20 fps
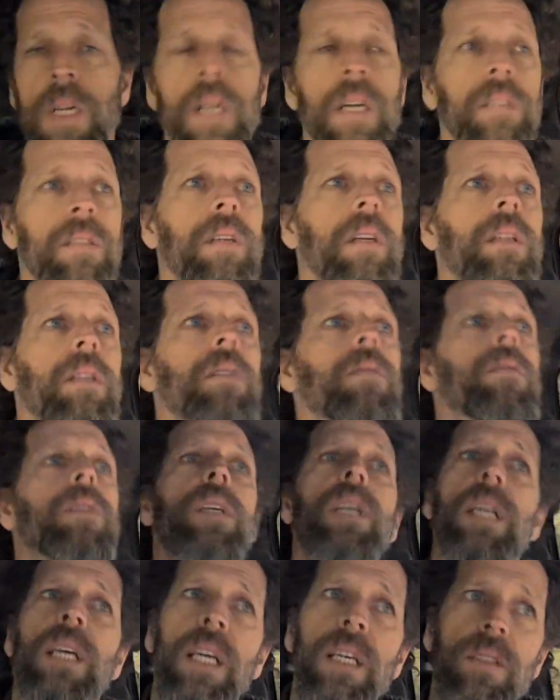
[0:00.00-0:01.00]
It's not that you
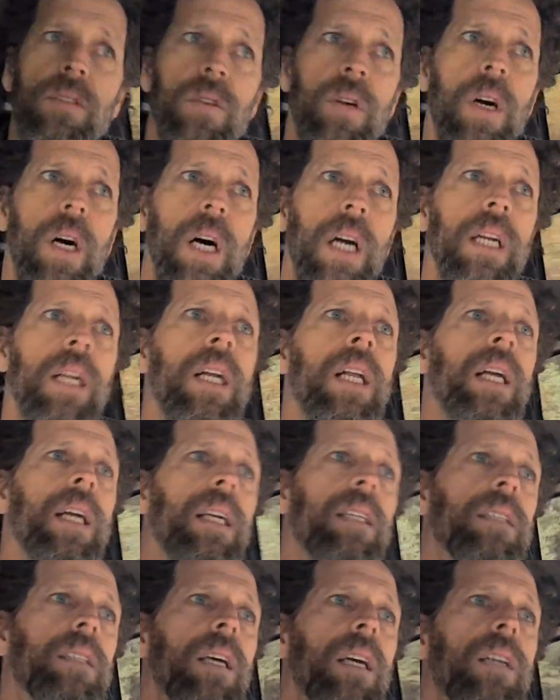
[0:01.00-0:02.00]
can't draw it.
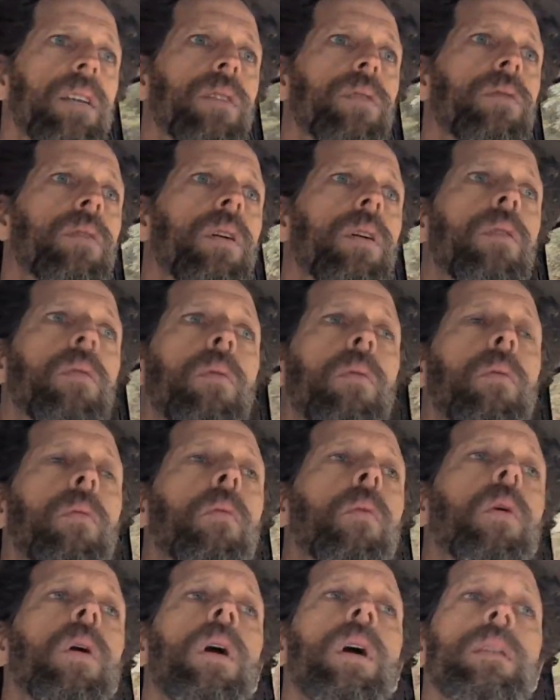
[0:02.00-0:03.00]
It's that you don't
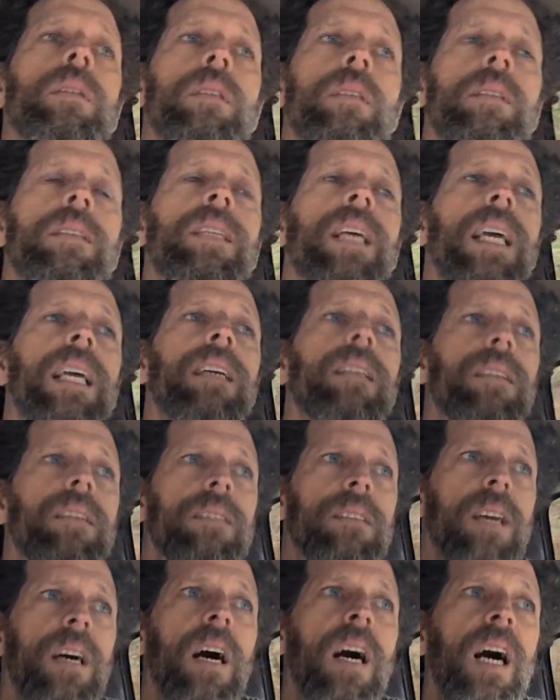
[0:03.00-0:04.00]
want to take the
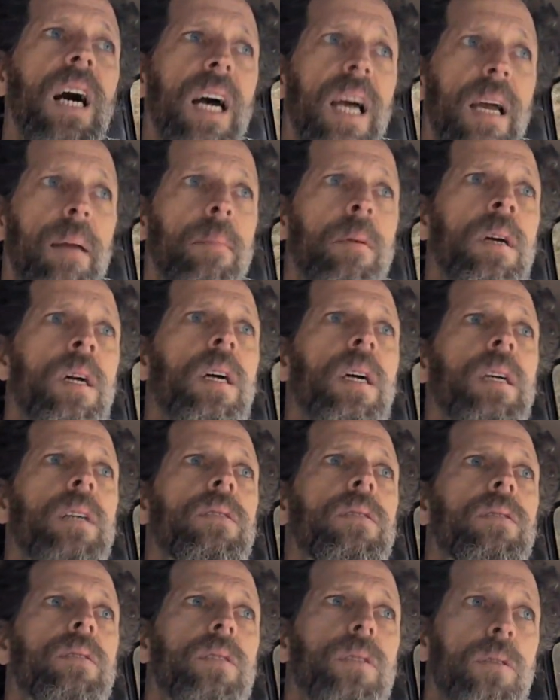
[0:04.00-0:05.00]

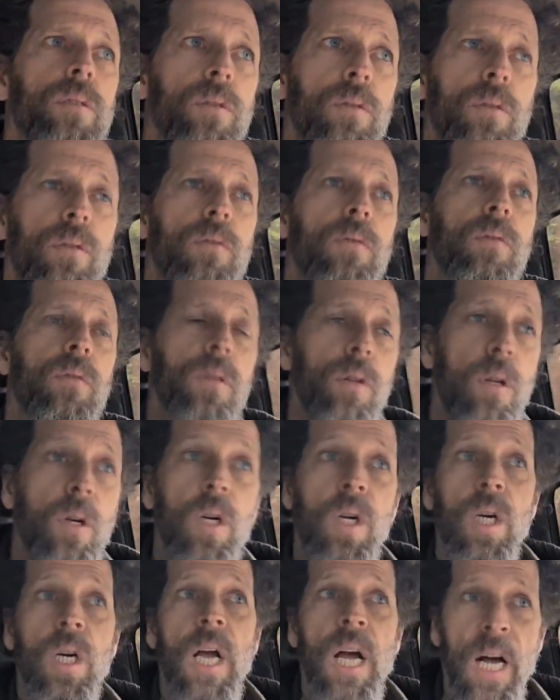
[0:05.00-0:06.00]
time to
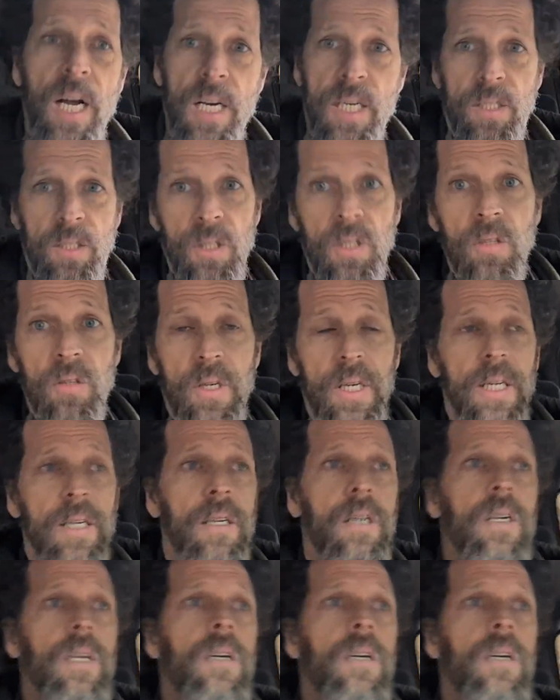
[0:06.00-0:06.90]
learn how to do it,